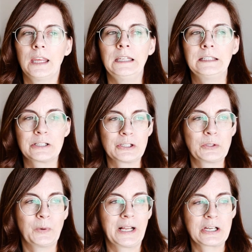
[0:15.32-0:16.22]
in addition
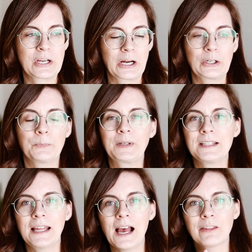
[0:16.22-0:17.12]
to what I shared, but
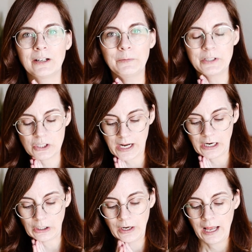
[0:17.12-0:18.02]
today I thought I would
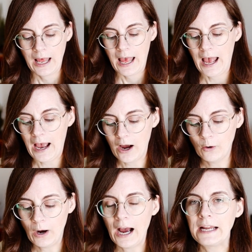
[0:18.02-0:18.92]
share
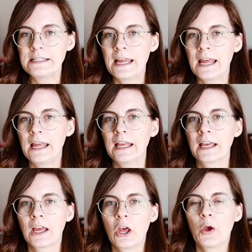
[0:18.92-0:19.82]
how I
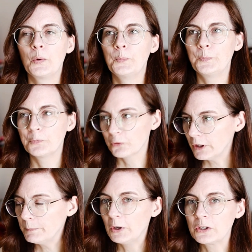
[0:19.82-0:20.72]
take
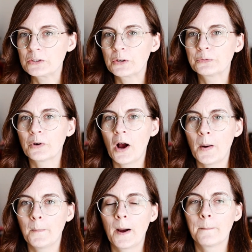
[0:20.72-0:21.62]
free books
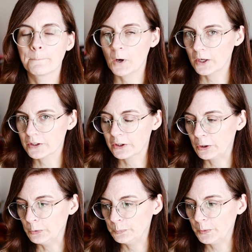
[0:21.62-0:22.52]
from Project
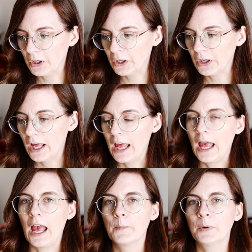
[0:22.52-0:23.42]
Gutenberg
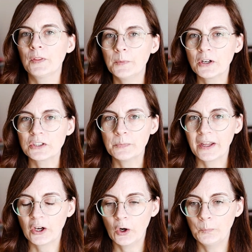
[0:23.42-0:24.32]
and put them onto
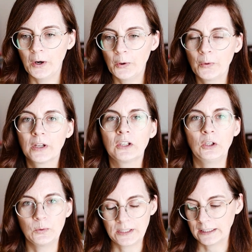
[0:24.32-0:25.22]
my Kobo
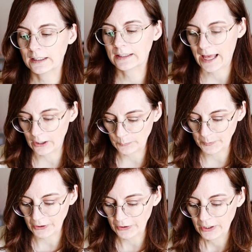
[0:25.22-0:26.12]
using
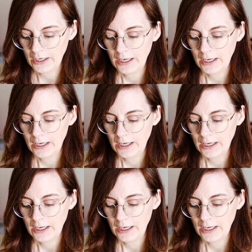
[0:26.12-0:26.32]
Calibre.